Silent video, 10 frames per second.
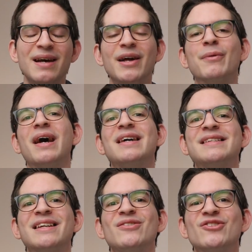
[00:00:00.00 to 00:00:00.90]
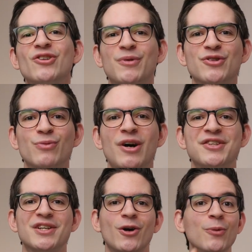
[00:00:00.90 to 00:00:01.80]
Anyway guys, thank you so much for
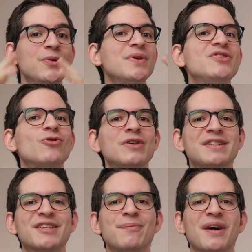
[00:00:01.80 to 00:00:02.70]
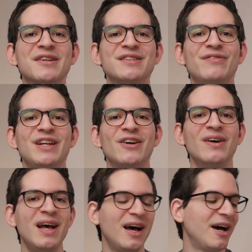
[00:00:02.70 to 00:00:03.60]
watching. Hope you enjoyed this comparison video